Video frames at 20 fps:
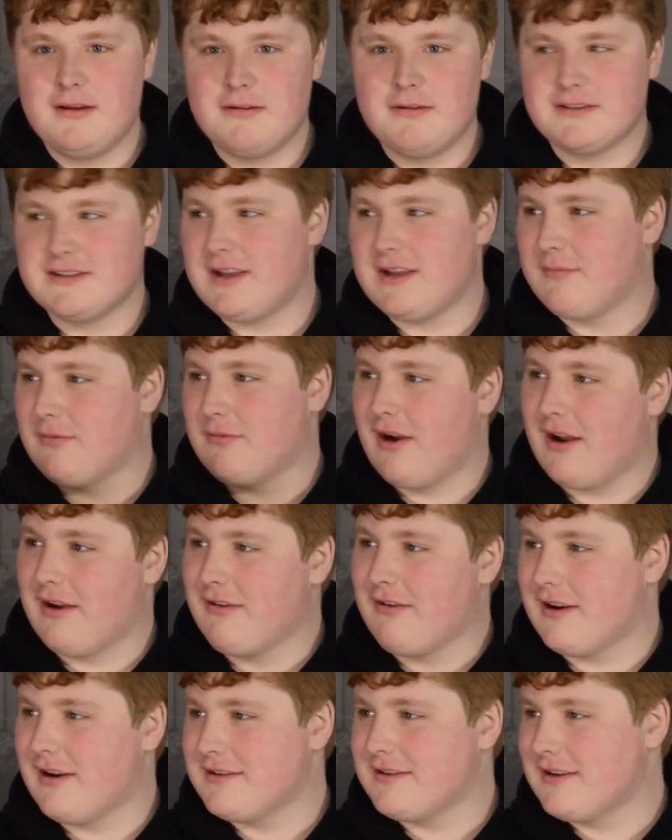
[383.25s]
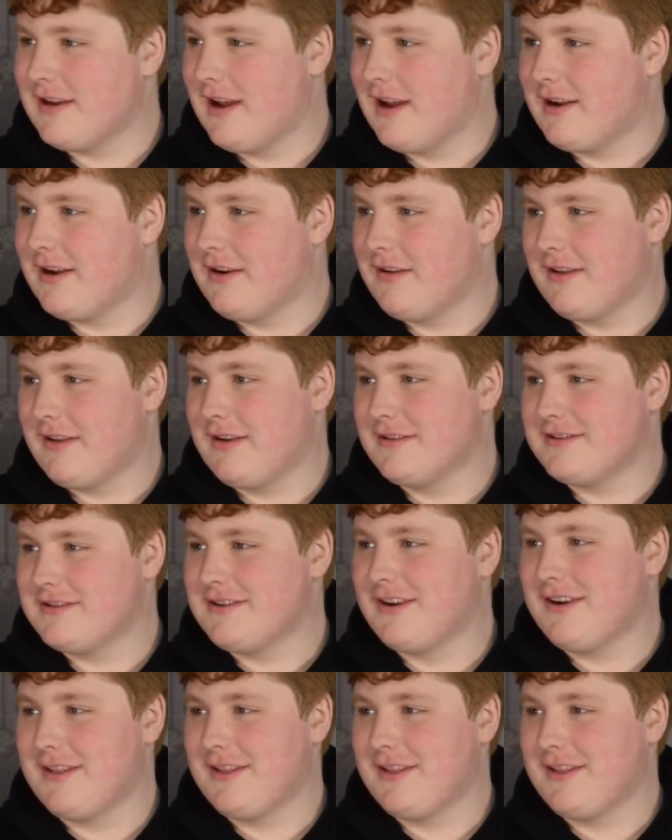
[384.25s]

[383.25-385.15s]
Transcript: Except Ryan Graziano, the star of the